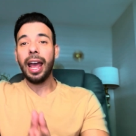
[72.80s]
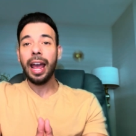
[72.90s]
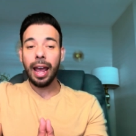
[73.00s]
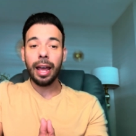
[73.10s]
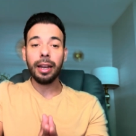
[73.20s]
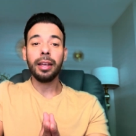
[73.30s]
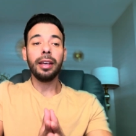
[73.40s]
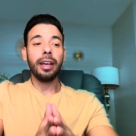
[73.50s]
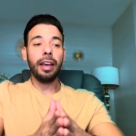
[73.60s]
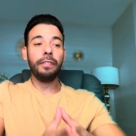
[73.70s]
And
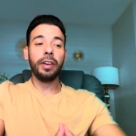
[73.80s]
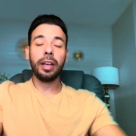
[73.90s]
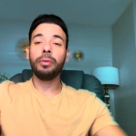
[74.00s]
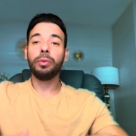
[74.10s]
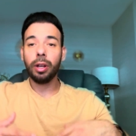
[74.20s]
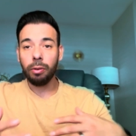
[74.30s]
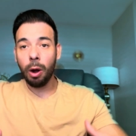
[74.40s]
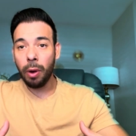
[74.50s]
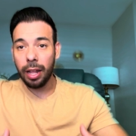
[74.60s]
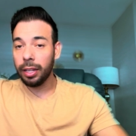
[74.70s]
if it can
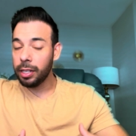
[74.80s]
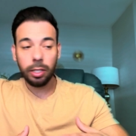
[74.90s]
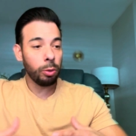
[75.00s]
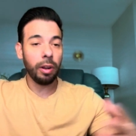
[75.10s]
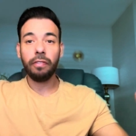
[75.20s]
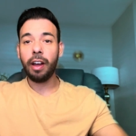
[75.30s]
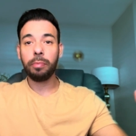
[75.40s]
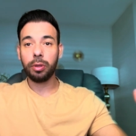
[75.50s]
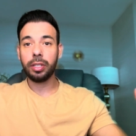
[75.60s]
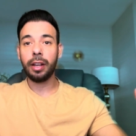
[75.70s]
regrow at least twenty-five
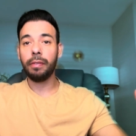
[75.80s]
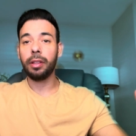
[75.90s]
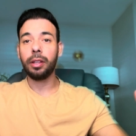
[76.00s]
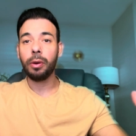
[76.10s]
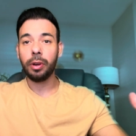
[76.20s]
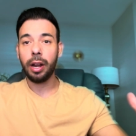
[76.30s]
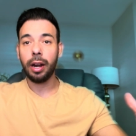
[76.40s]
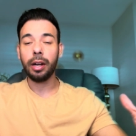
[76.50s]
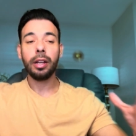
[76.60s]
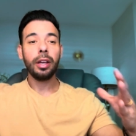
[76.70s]
percent of the donor
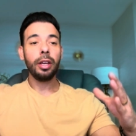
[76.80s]
hair,